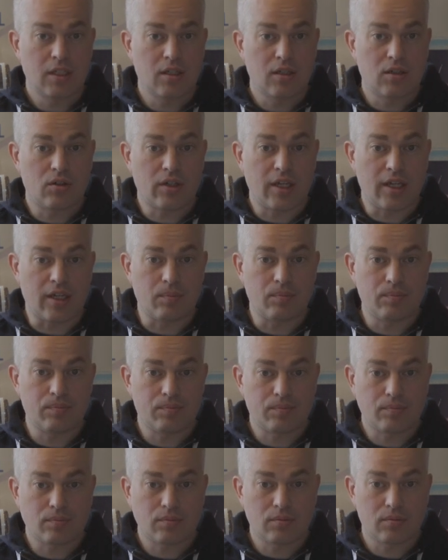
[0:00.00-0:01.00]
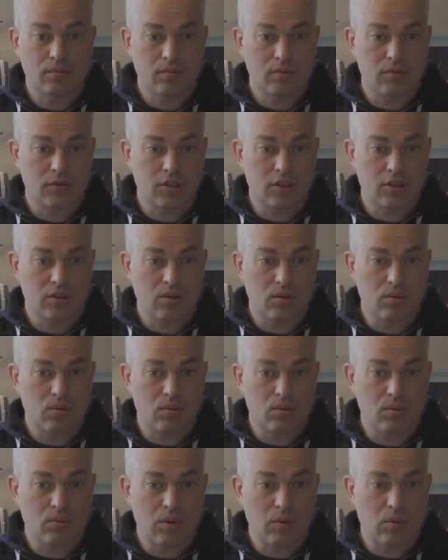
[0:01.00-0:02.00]
Okay, so
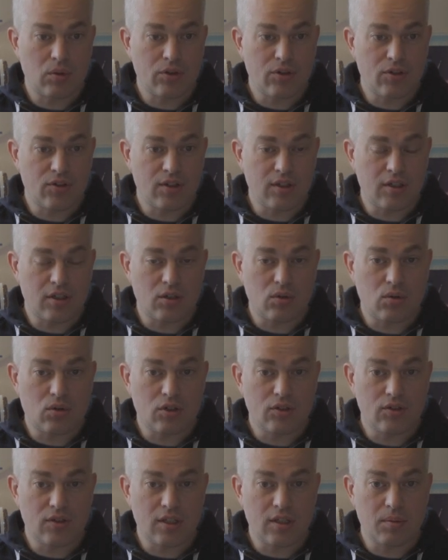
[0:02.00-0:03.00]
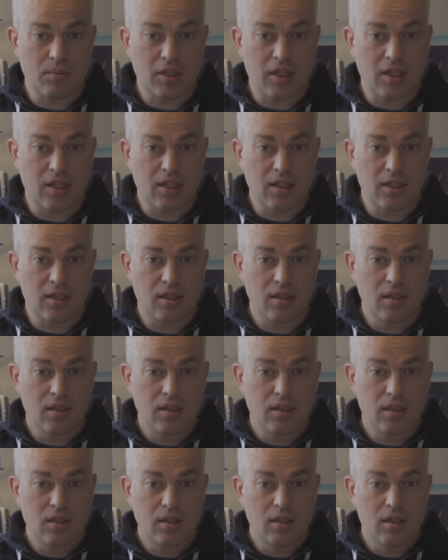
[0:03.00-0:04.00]
we want to see the doors in the beginning.
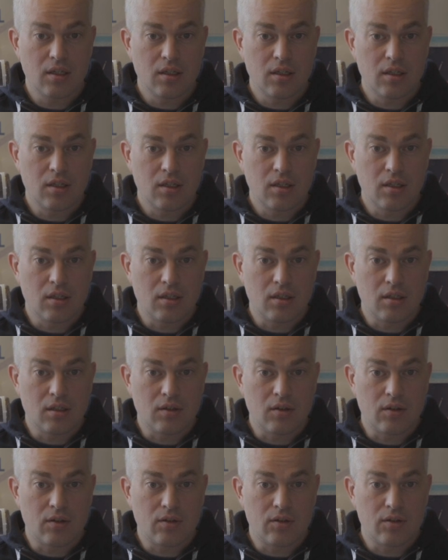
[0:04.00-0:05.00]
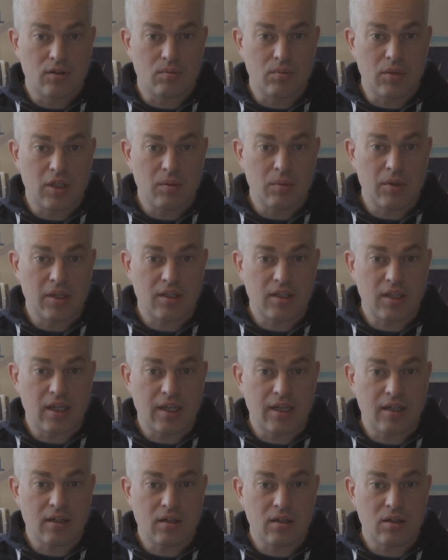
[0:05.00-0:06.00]
So maybe at the
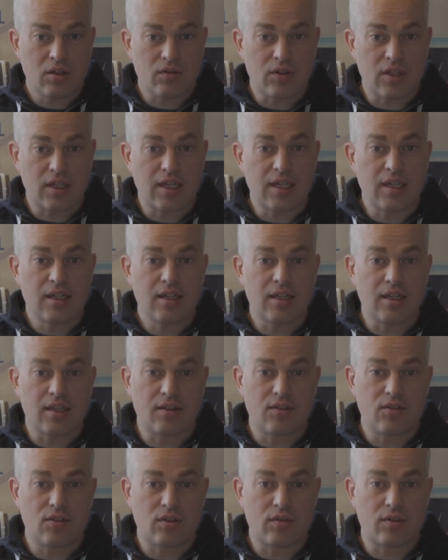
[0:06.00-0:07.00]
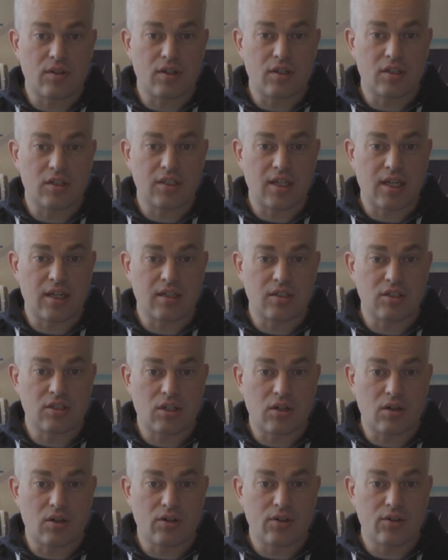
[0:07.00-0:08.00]
end of the init of the challenge
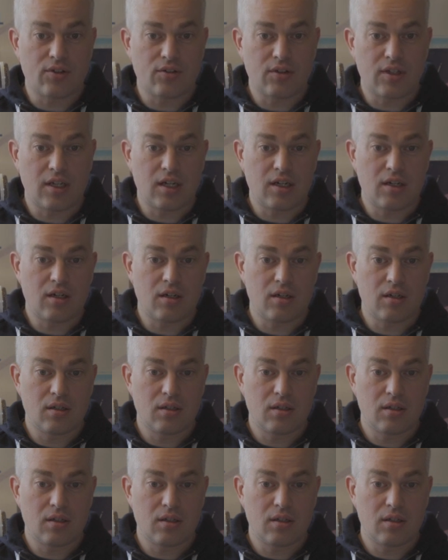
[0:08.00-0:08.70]
class here,